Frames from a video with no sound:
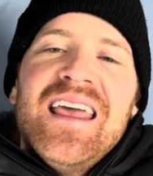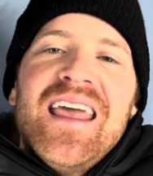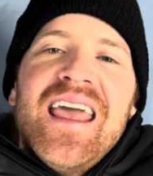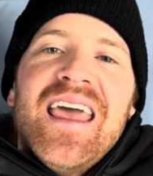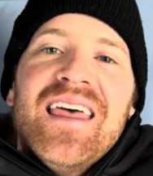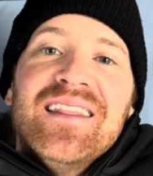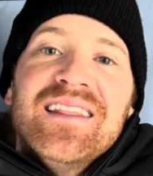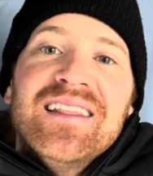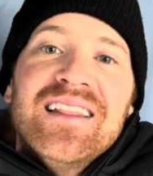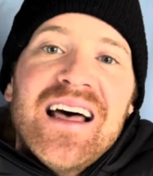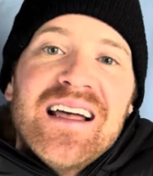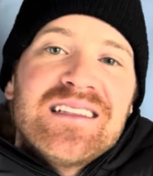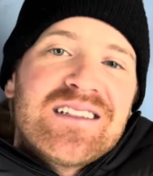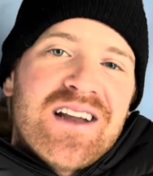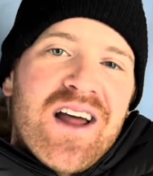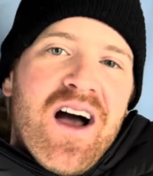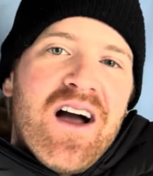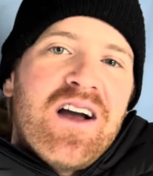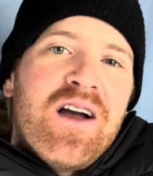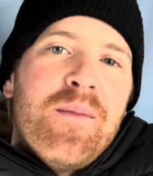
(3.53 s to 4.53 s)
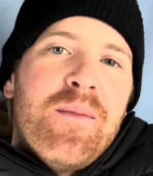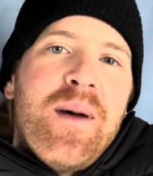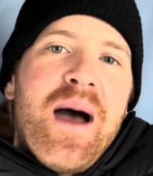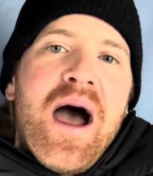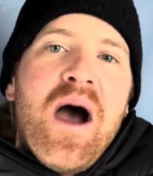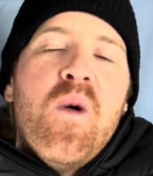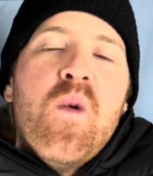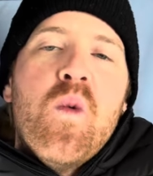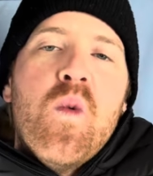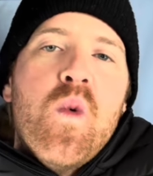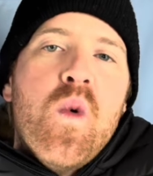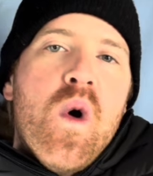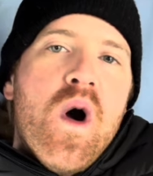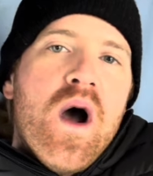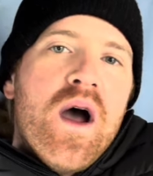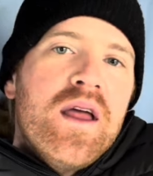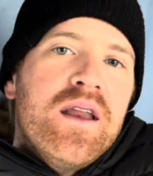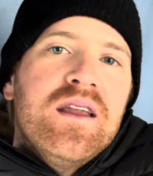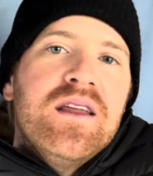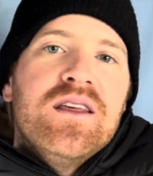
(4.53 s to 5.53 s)
And let's talk about
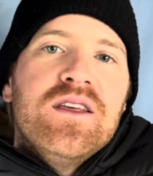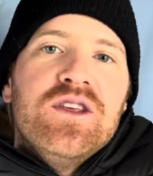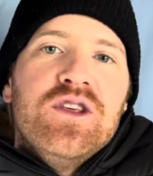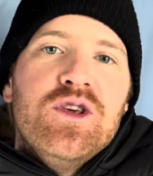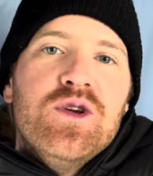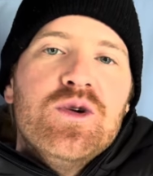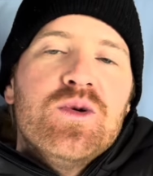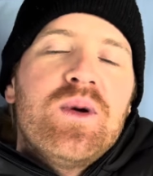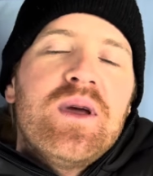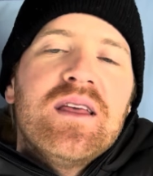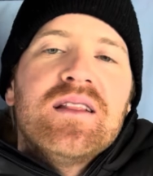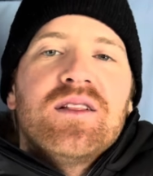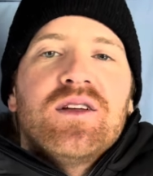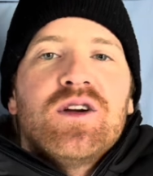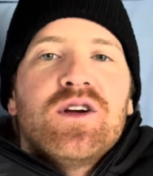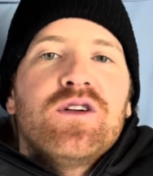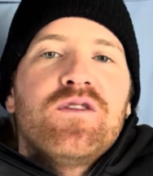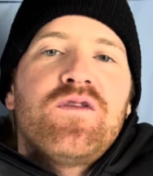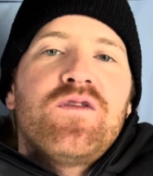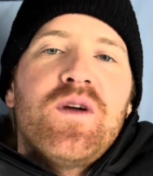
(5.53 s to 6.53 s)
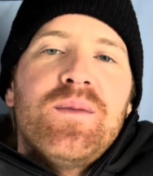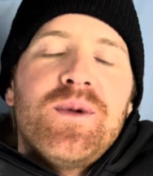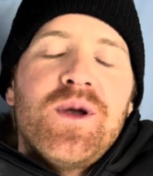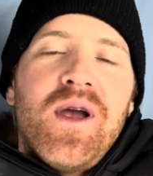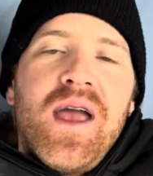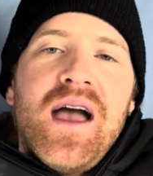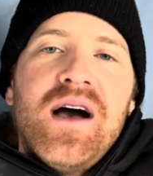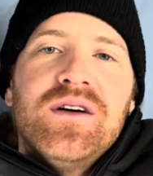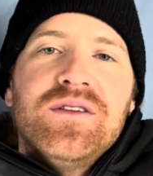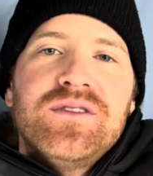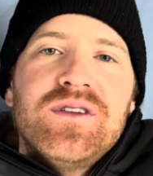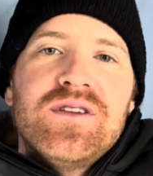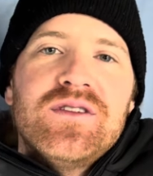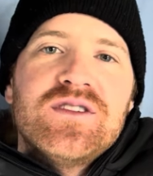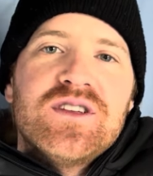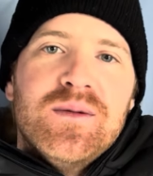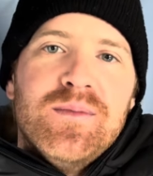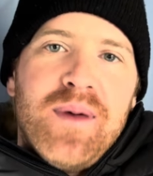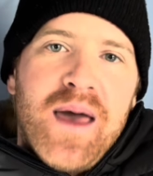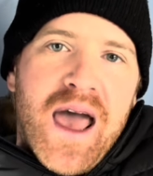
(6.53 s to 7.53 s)
what you can learn from your
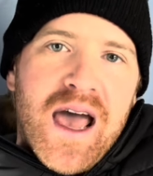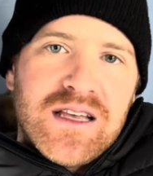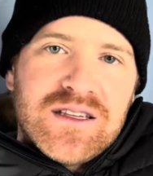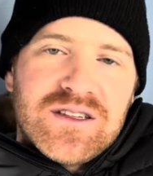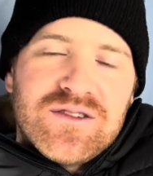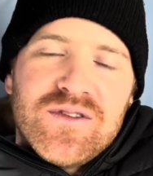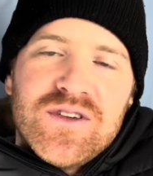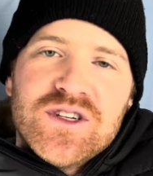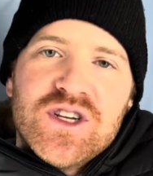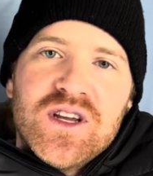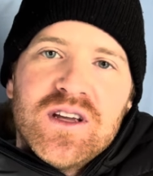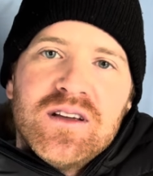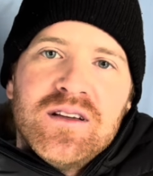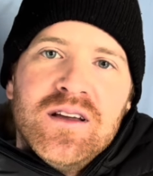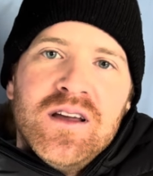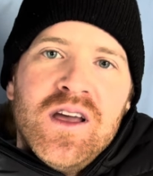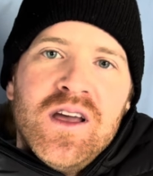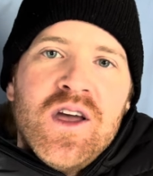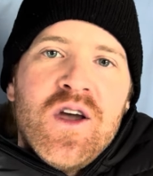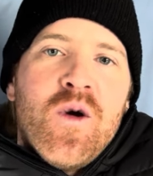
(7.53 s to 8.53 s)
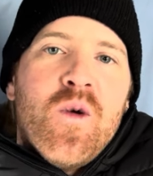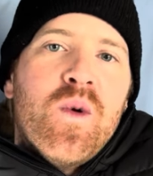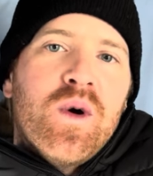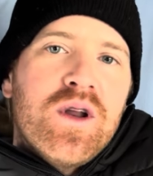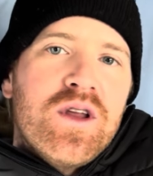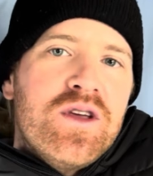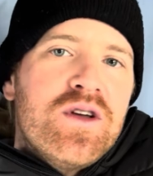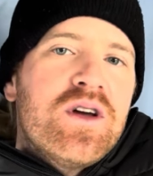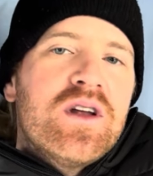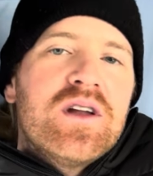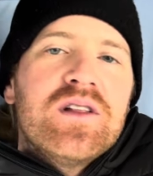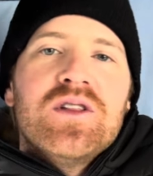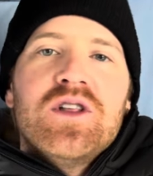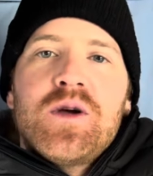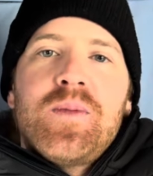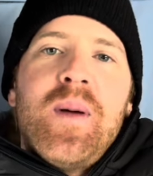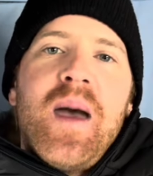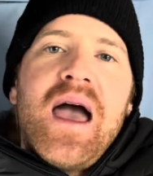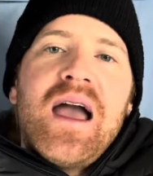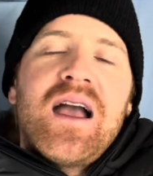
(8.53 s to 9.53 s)
elders in bass fishing. What are you going to
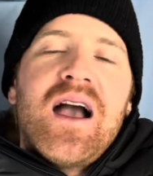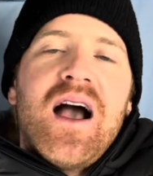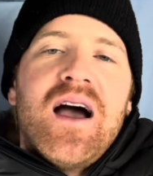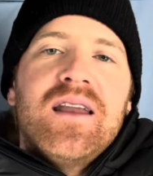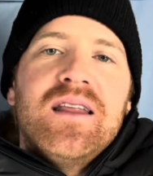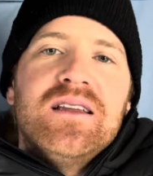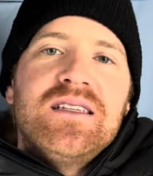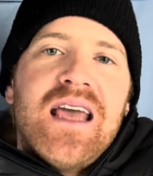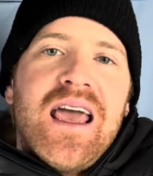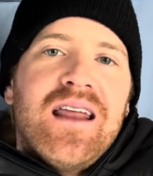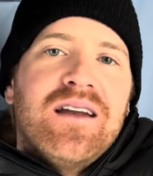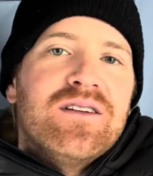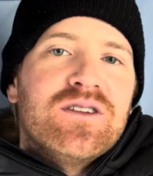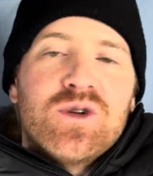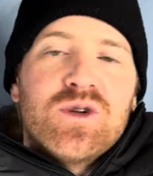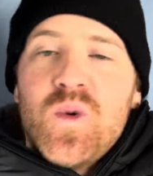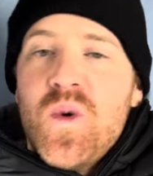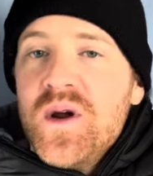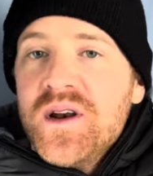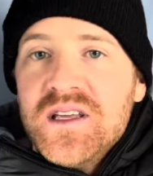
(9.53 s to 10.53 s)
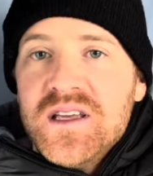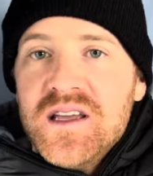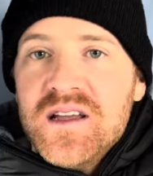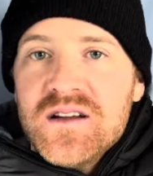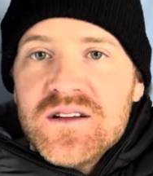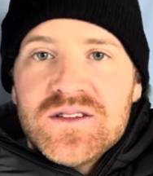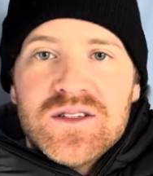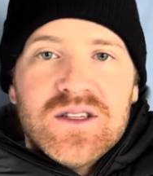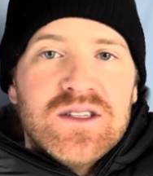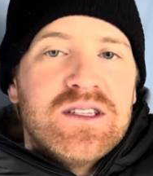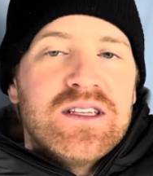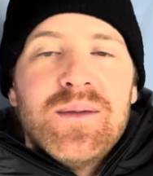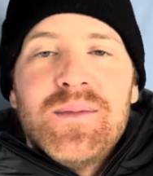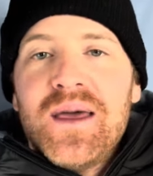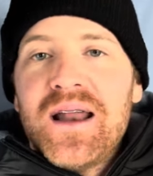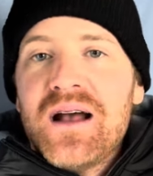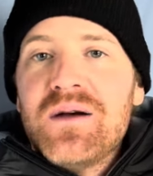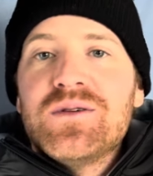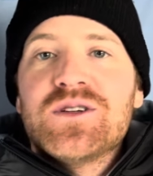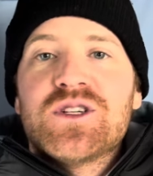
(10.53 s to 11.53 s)
look back on in 10 or 20 years and say,
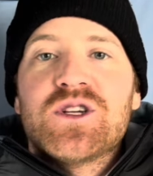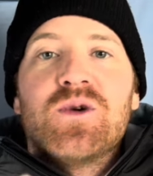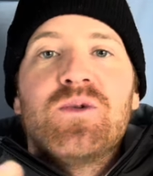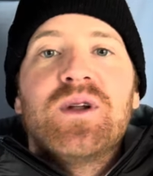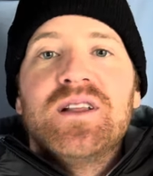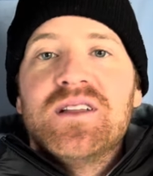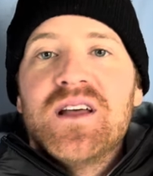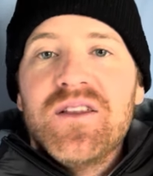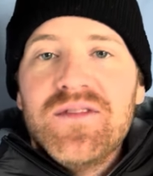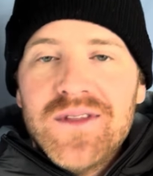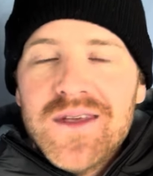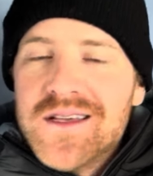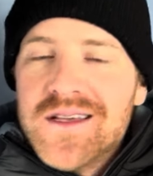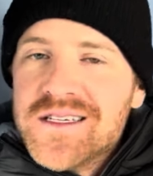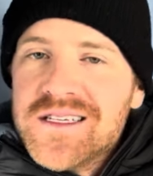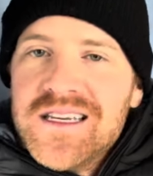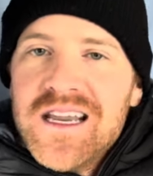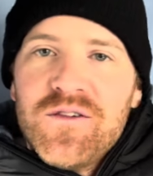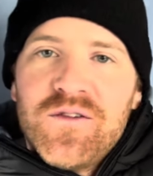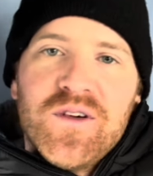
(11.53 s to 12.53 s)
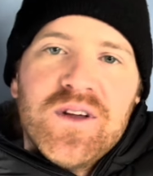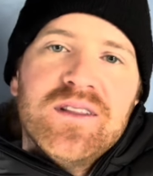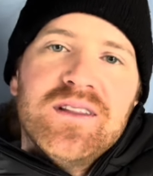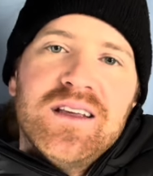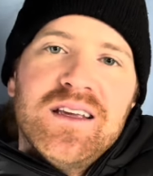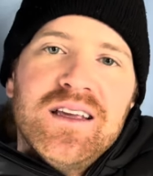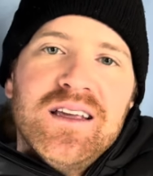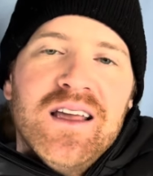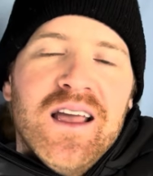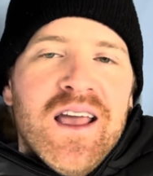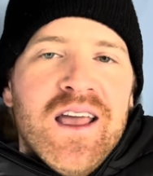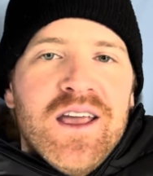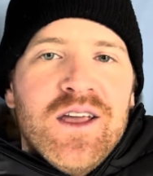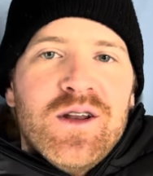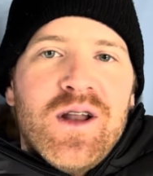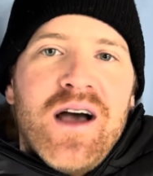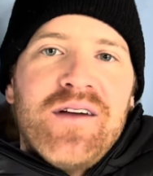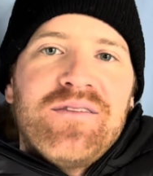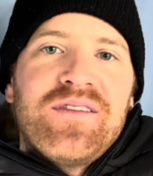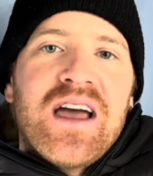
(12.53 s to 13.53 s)
man, I wish I would have done this differently?
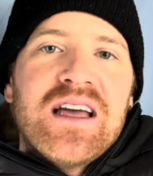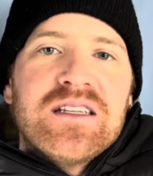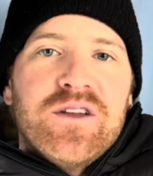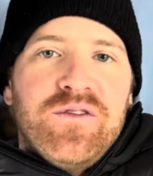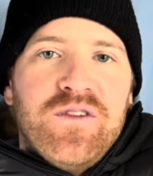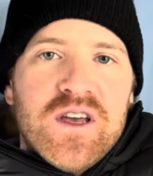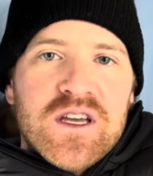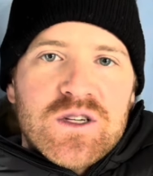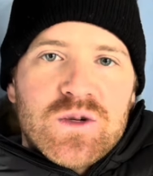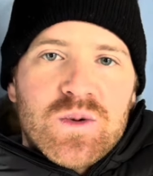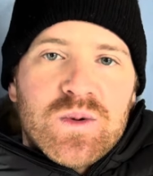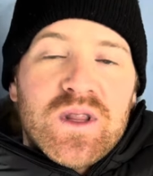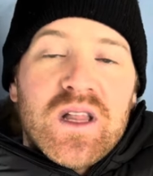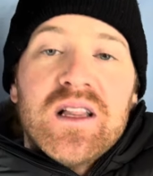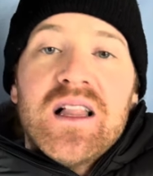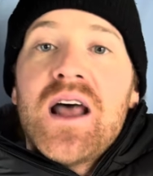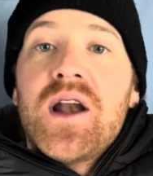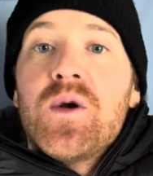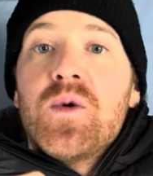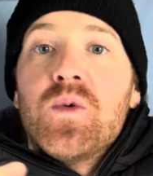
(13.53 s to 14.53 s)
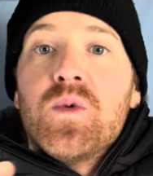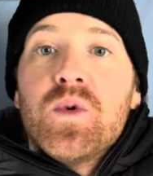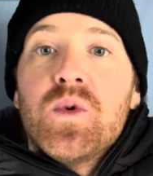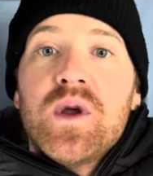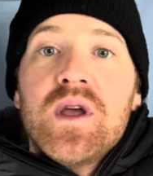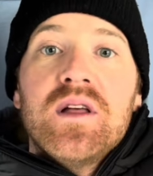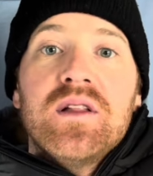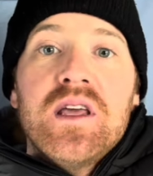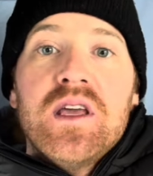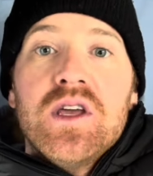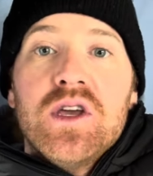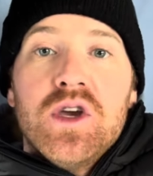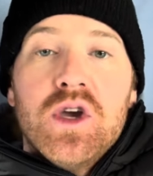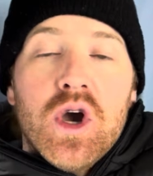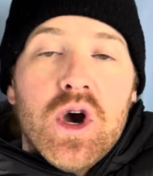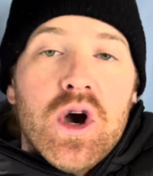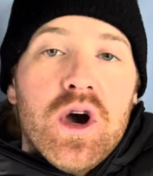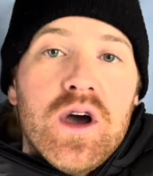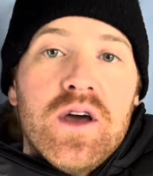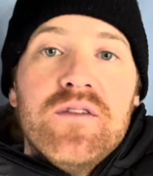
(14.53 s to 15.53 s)
You know, I've got to fish with a lot of really
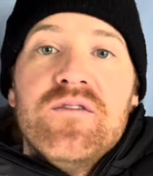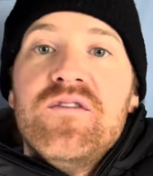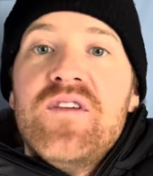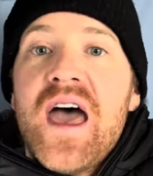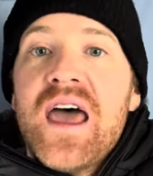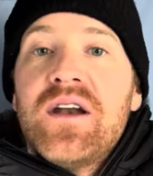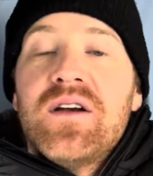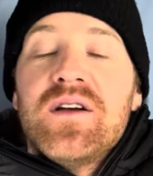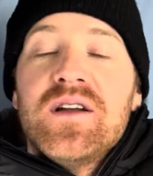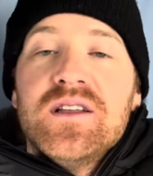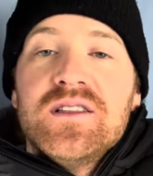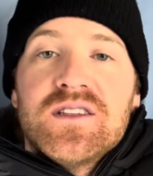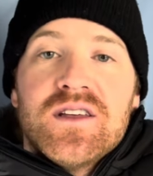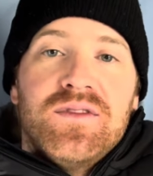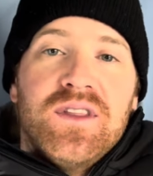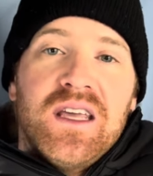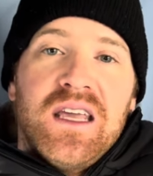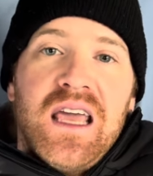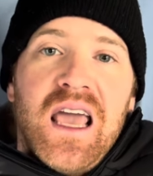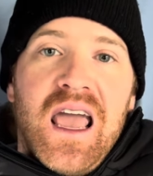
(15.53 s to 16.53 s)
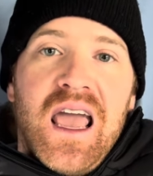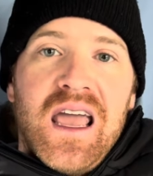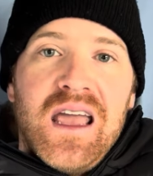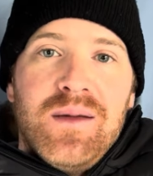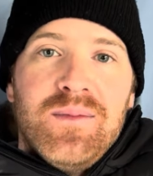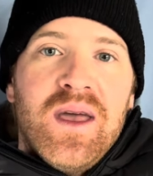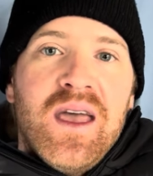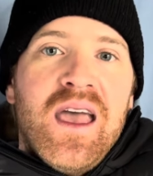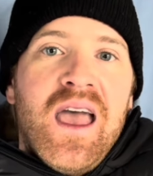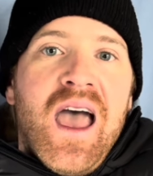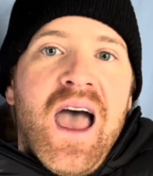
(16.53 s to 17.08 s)
good veterans of the game.